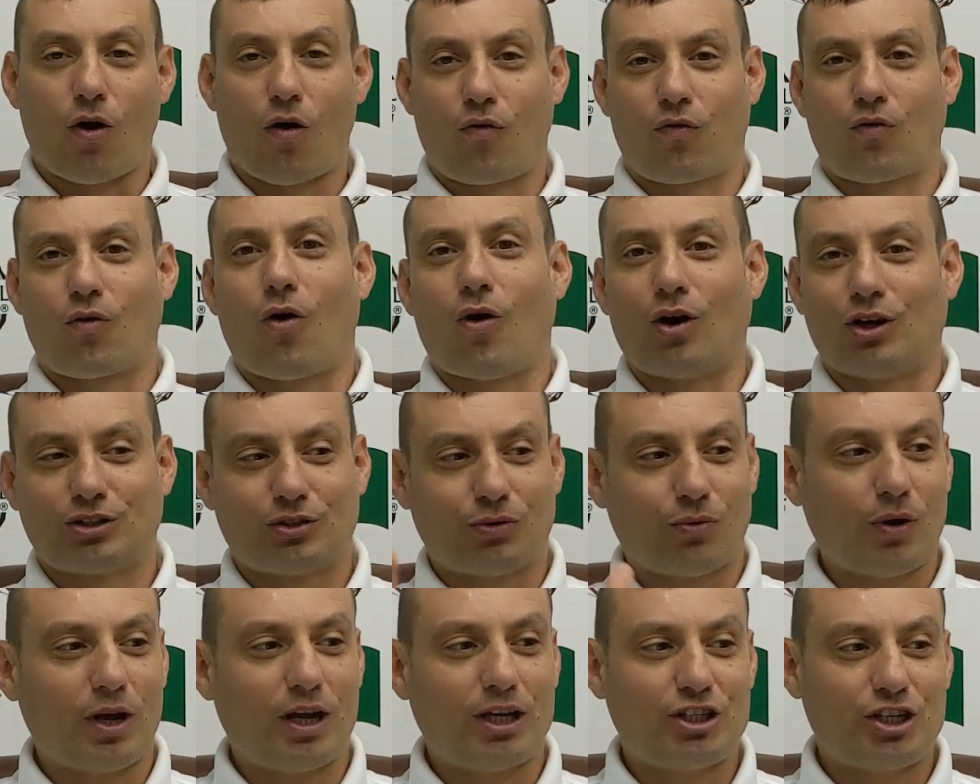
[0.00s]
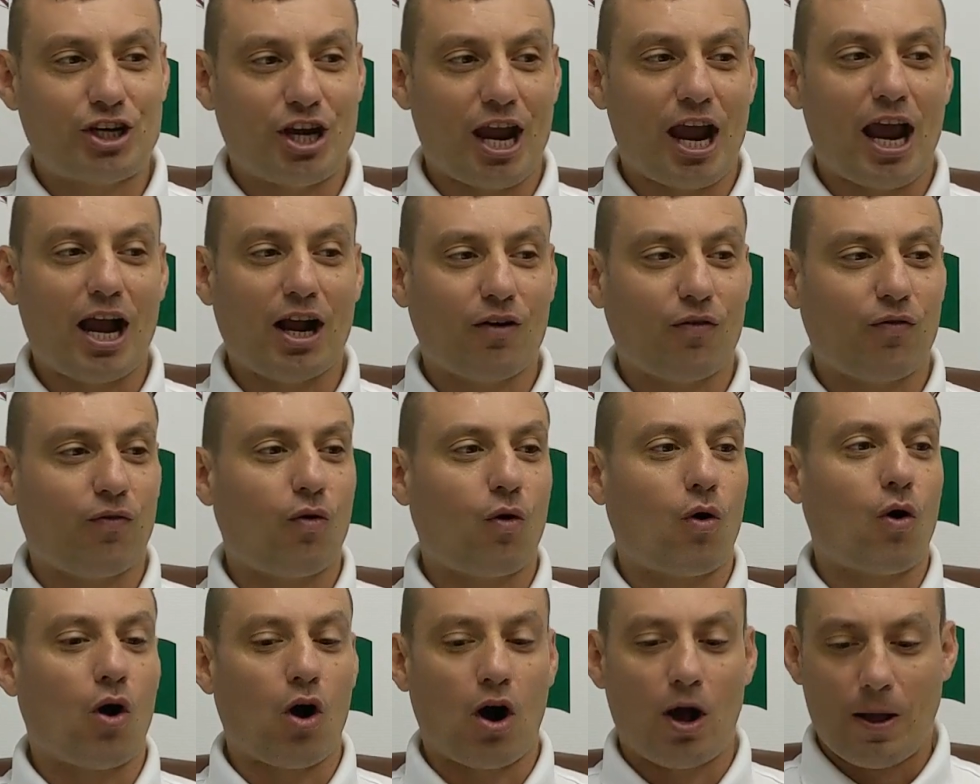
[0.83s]
of course we check
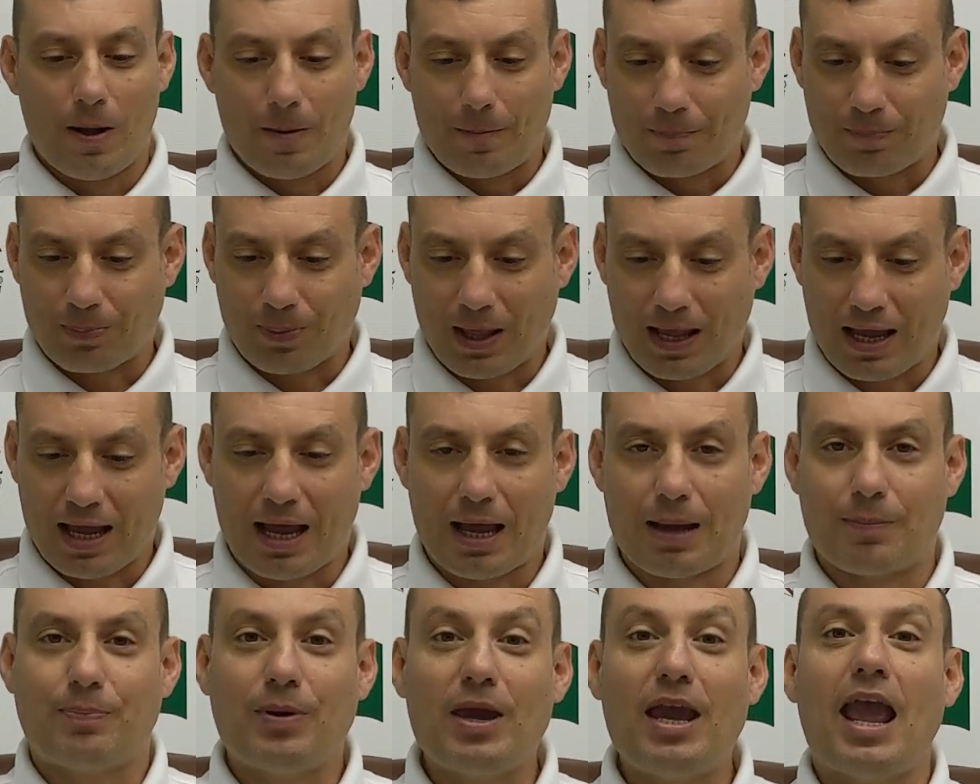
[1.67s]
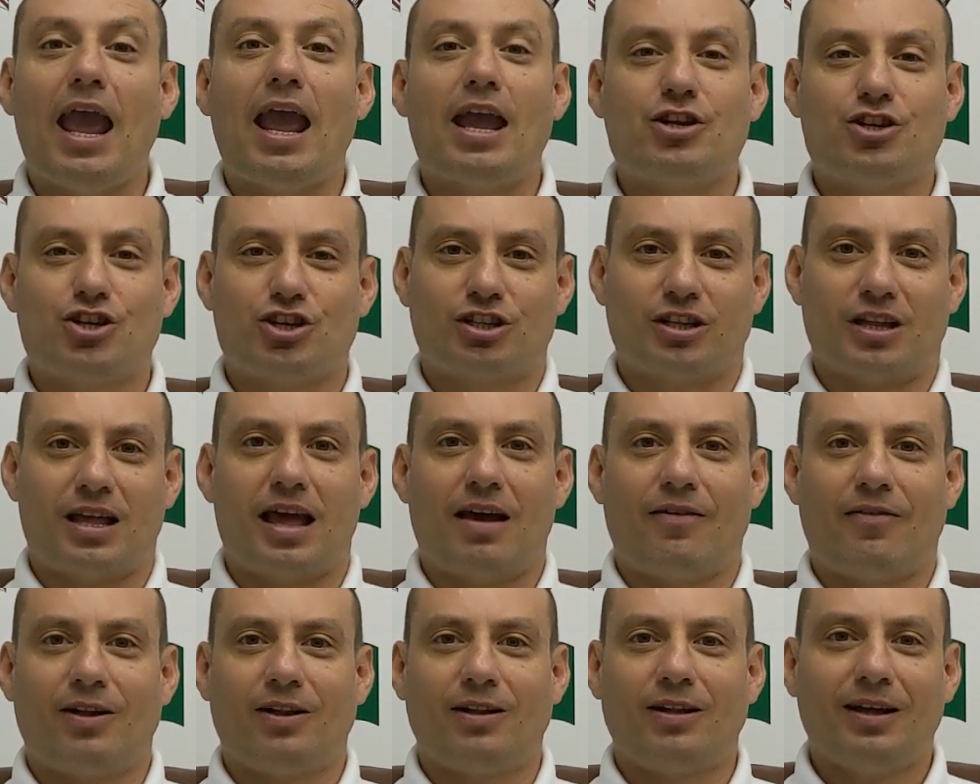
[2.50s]
for uh, pH
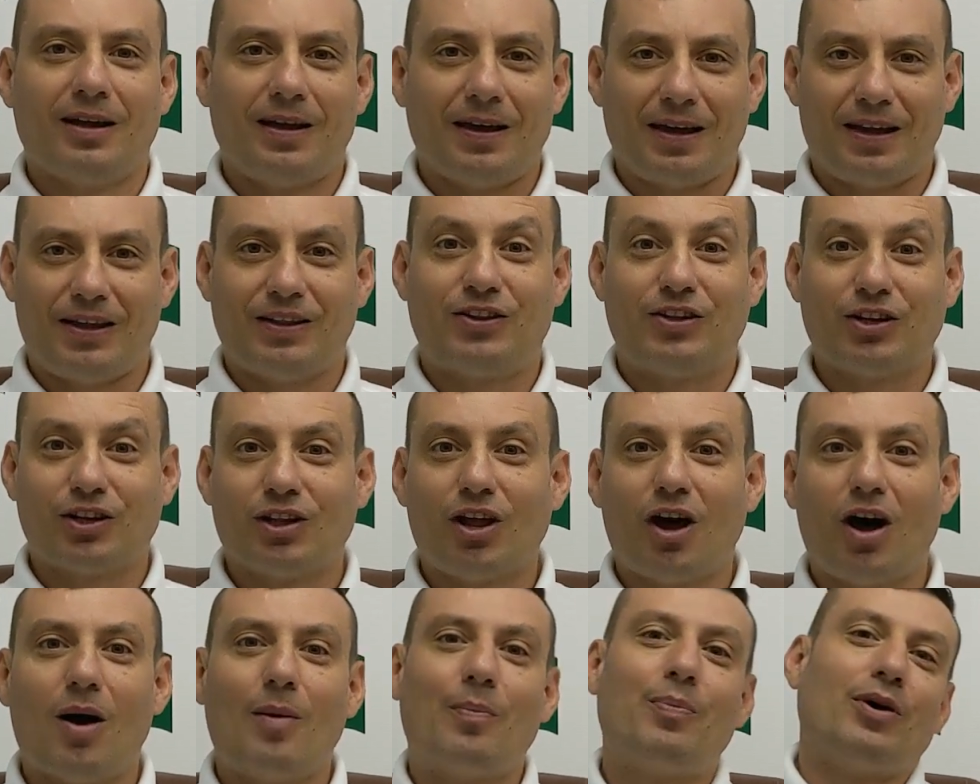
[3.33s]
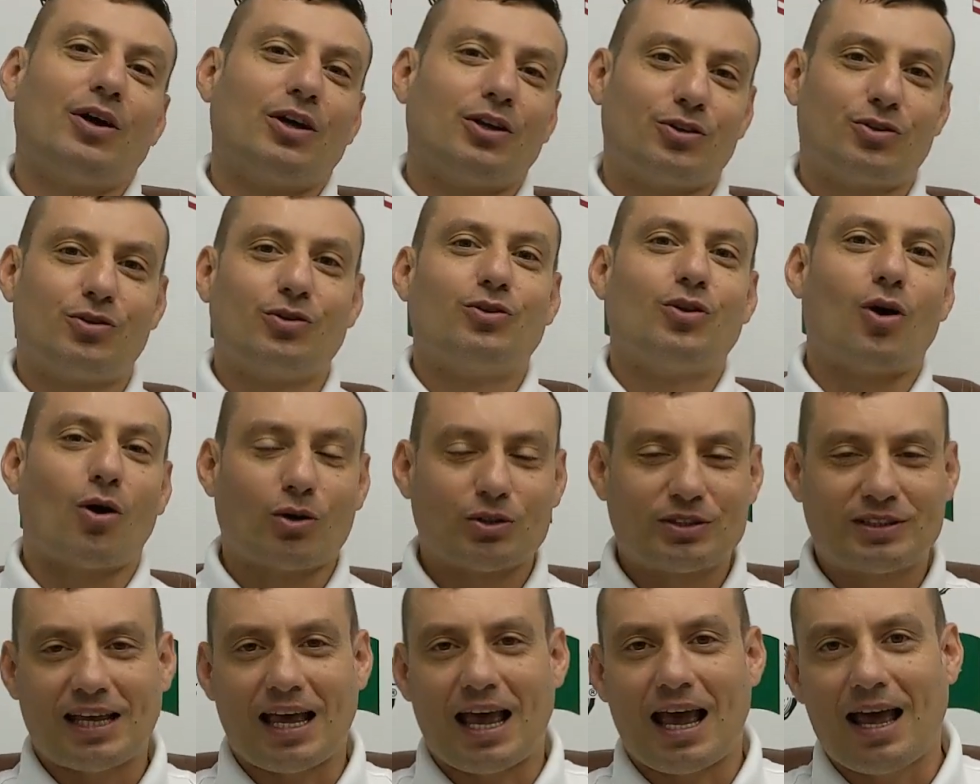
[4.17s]
level in the lab to
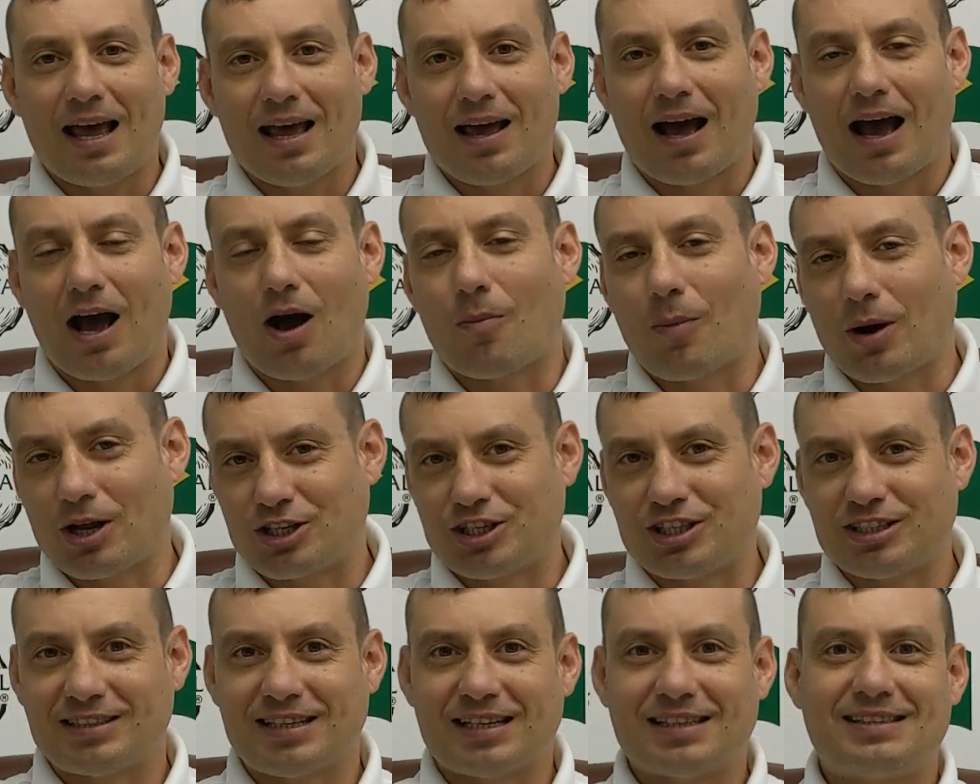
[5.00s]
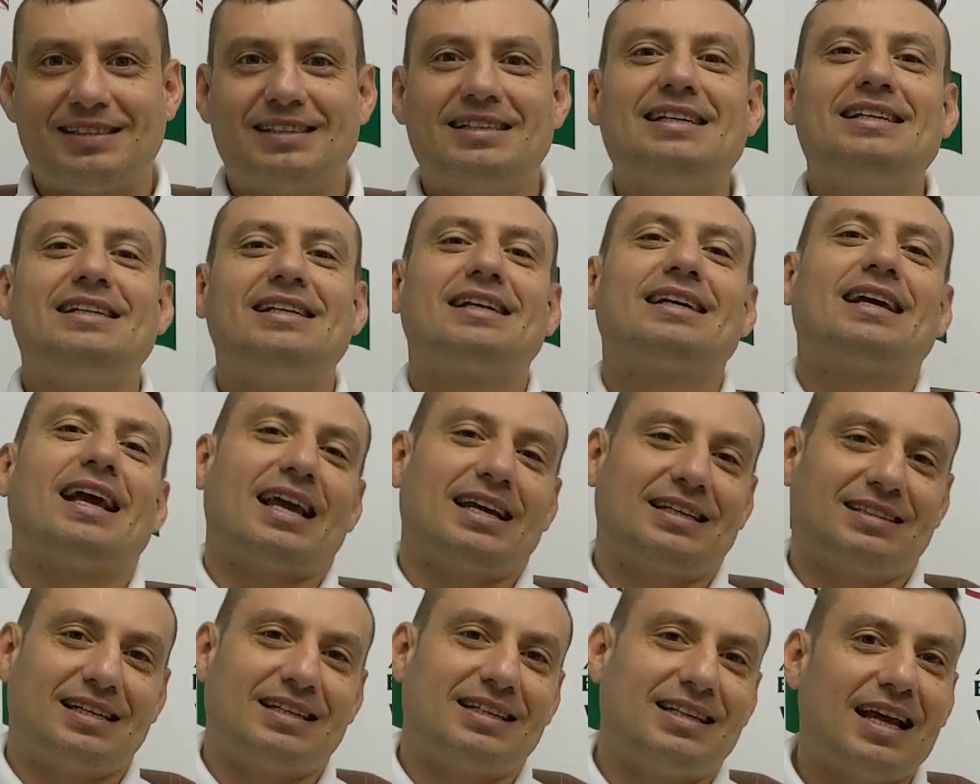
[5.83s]
know the, how much is acidic,
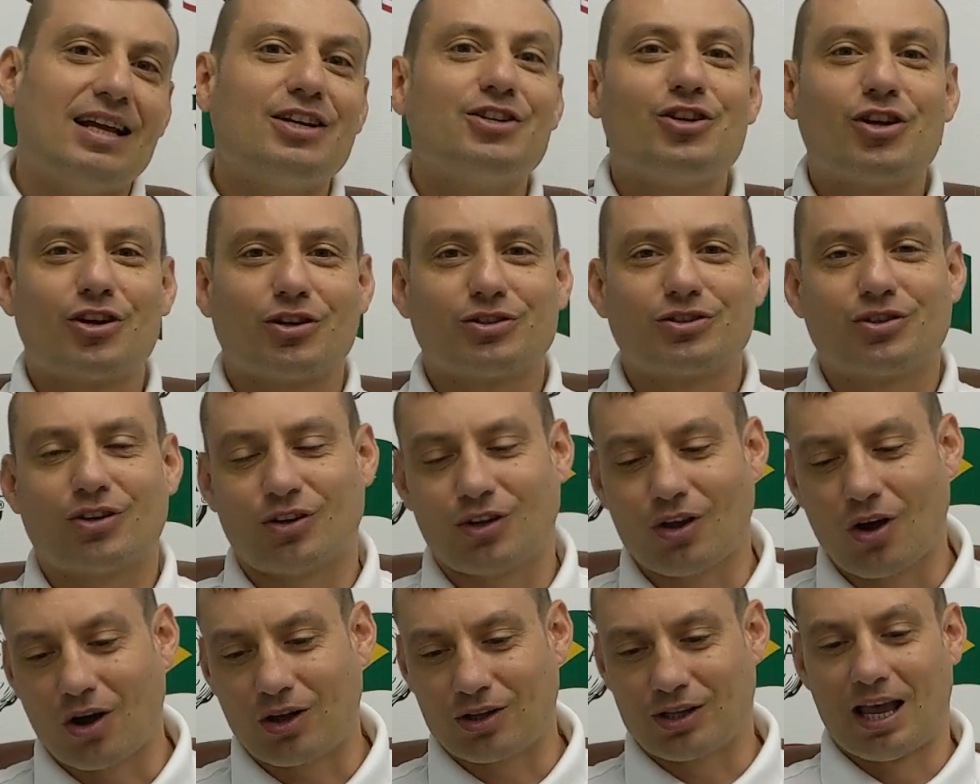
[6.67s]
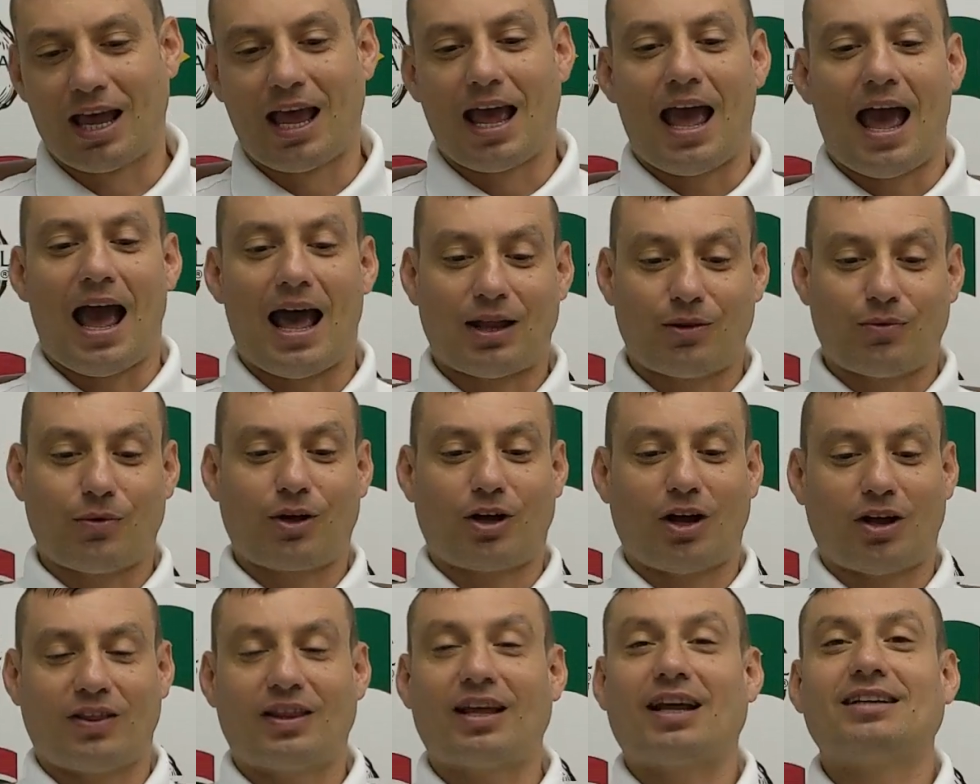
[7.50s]
is it dangerous or not, and we
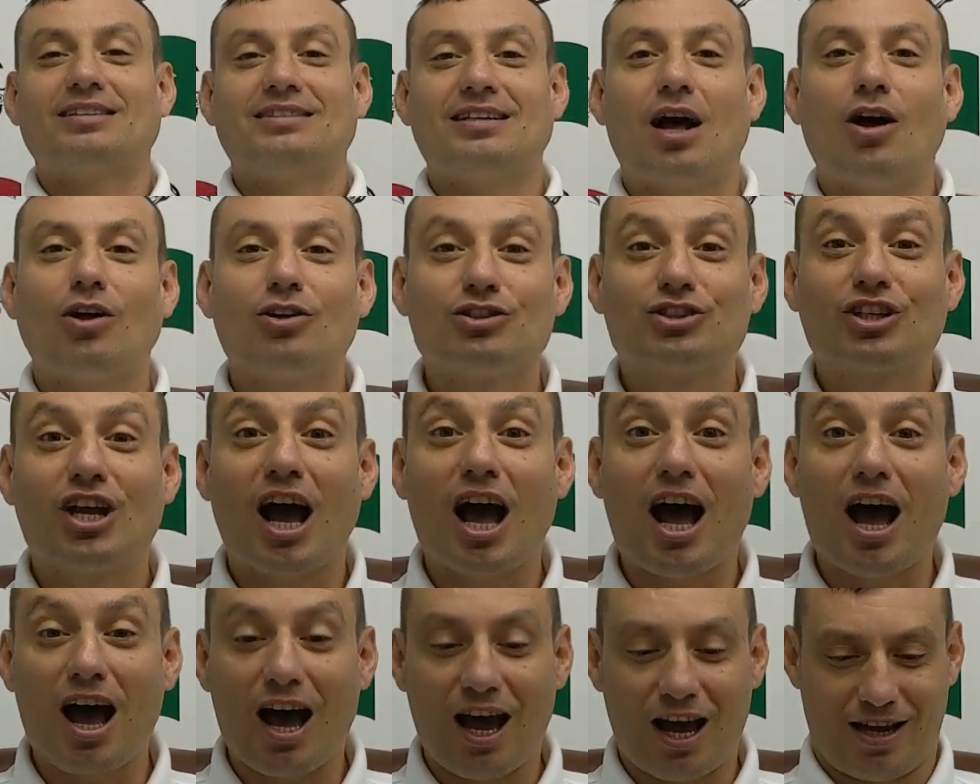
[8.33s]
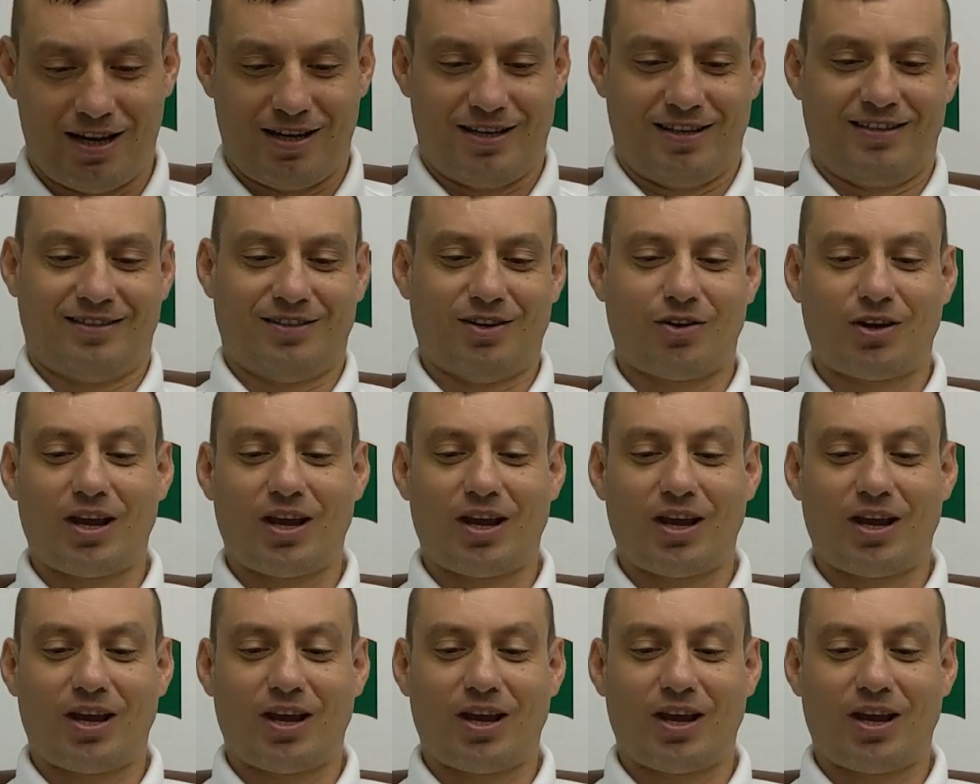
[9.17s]
got the results, guys.